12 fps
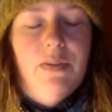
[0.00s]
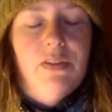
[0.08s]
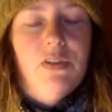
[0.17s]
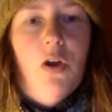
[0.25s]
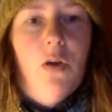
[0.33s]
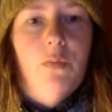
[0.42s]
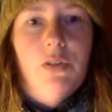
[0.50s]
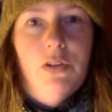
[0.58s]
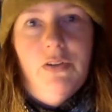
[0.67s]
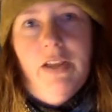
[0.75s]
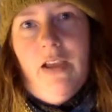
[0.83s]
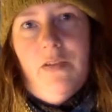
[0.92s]
it's calmed
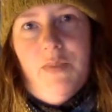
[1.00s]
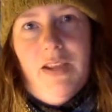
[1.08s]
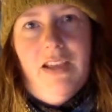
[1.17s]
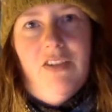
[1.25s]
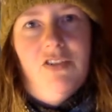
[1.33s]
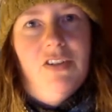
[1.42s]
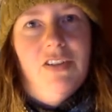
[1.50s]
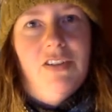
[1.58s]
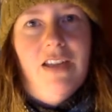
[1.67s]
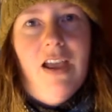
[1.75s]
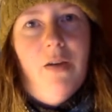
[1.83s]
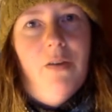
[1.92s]
her down because she's
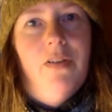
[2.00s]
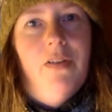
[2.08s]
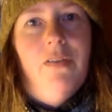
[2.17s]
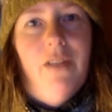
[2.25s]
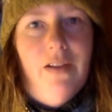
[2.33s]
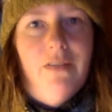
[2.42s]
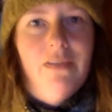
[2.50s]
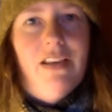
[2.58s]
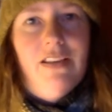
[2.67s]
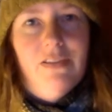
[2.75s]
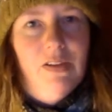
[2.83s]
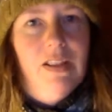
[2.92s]
now around
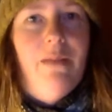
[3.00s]
these really